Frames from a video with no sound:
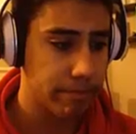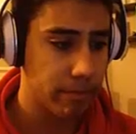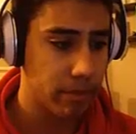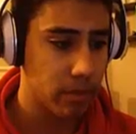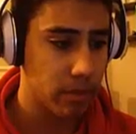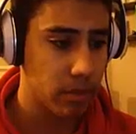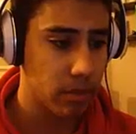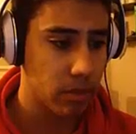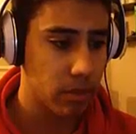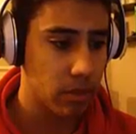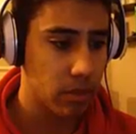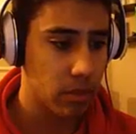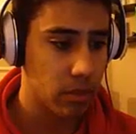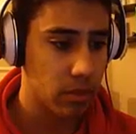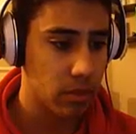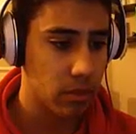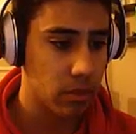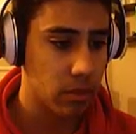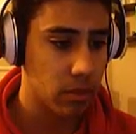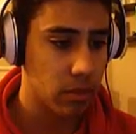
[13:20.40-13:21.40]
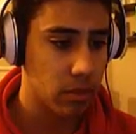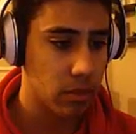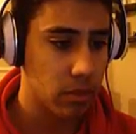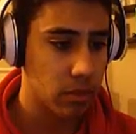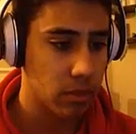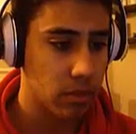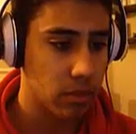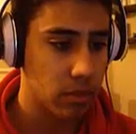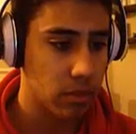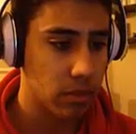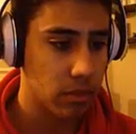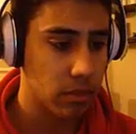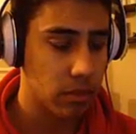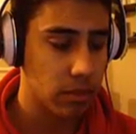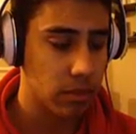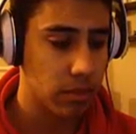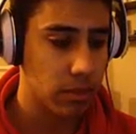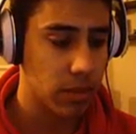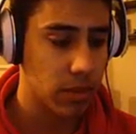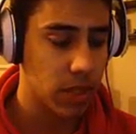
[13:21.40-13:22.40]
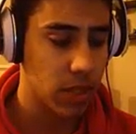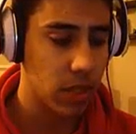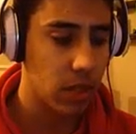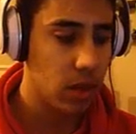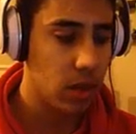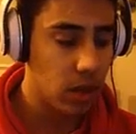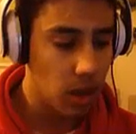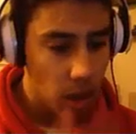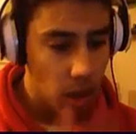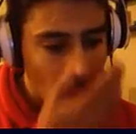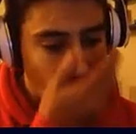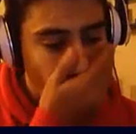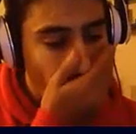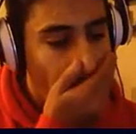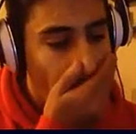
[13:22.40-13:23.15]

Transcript: Nothing is said.